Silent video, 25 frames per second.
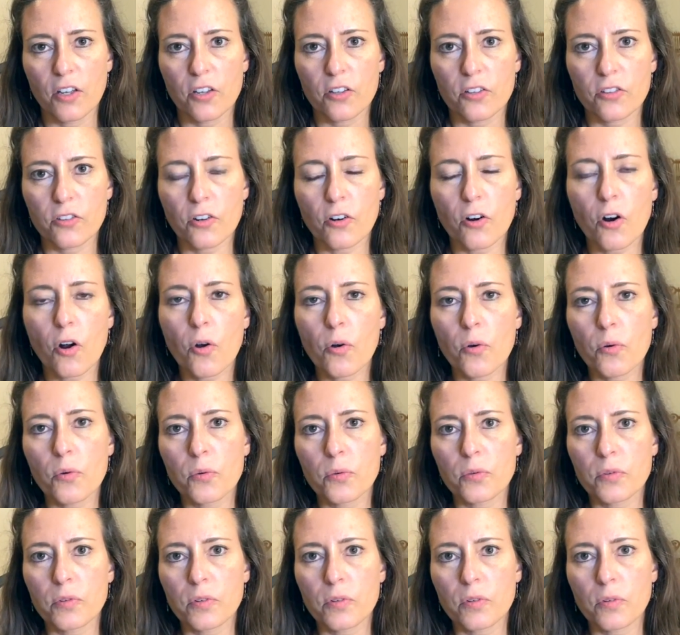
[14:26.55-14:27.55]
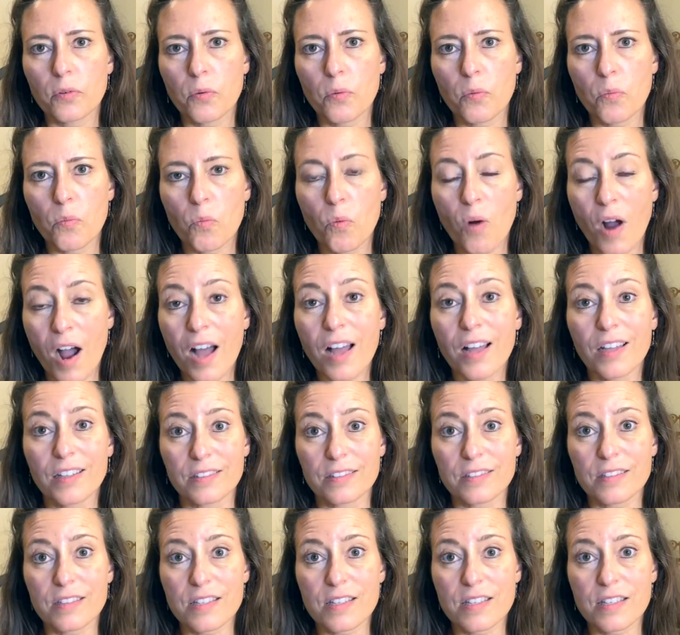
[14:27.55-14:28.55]
their own
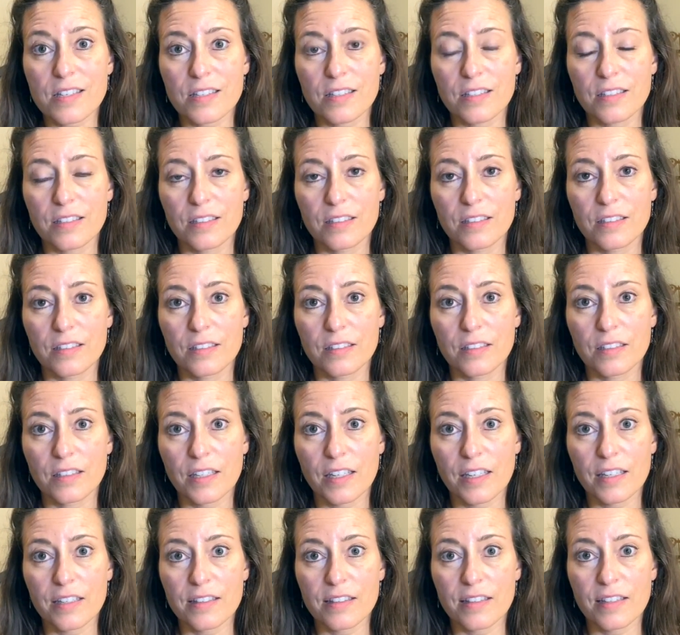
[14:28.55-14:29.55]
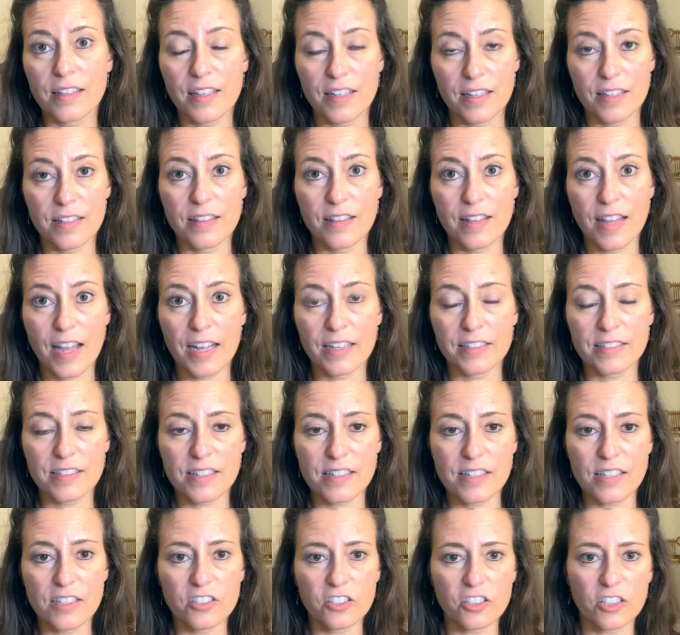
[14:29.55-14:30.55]
wants in that
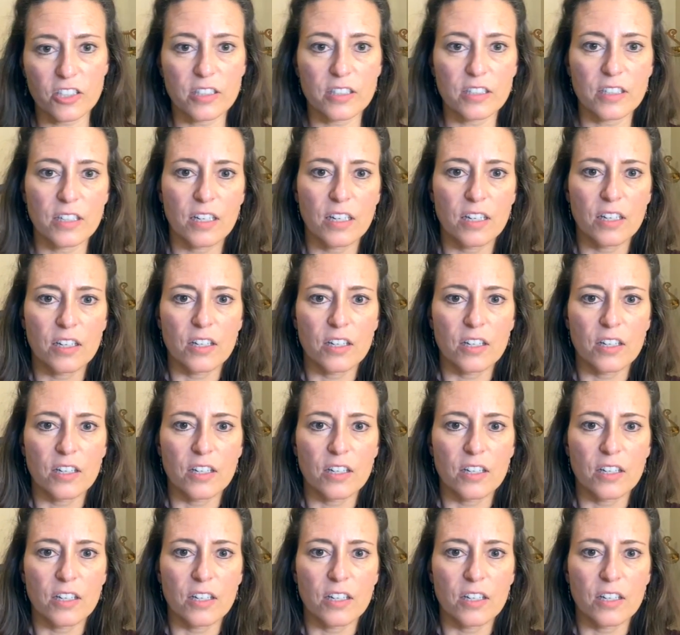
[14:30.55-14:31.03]
decision.